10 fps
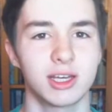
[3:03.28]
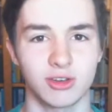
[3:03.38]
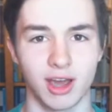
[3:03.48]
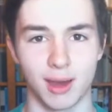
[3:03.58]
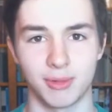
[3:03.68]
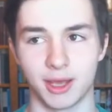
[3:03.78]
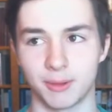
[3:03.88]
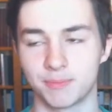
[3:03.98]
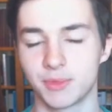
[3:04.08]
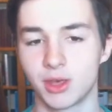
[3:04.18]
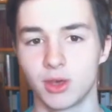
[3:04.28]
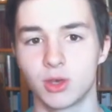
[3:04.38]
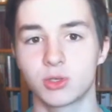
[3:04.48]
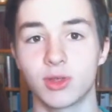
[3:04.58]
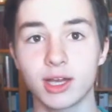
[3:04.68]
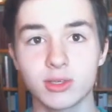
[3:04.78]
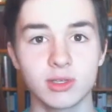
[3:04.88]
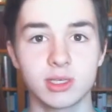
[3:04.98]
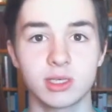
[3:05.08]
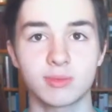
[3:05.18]
things are happening. So that's
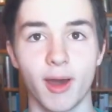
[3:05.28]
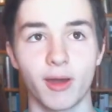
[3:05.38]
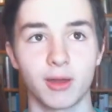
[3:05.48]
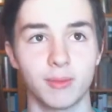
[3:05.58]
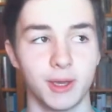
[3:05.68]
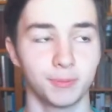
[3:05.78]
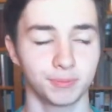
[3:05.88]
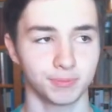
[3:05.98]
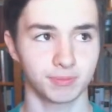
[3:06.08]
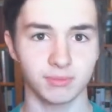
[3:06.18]
what's inspiring me,